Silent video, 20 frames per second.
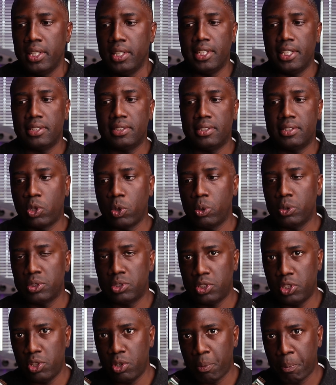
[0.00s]
This goes
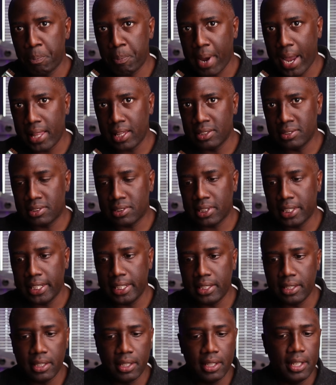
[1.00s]
to your balance
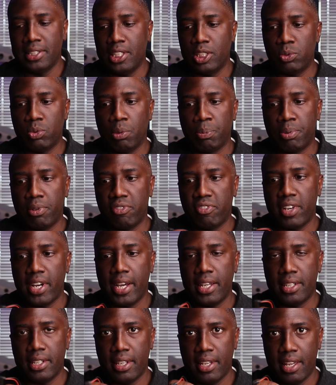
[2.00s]
lead, and this will
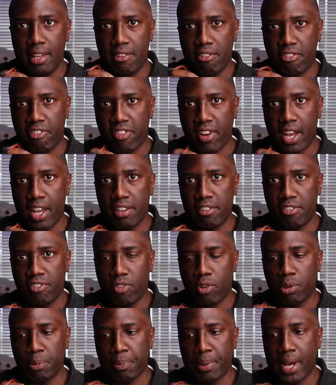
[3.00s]
provide a
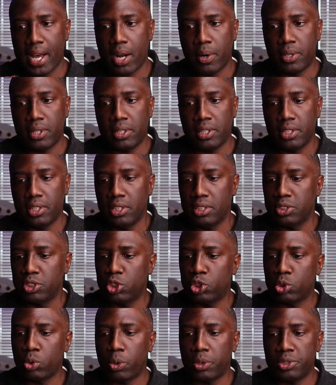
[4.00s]
5-volt power
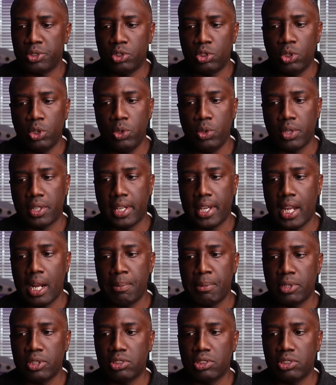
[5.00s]
source to your camera.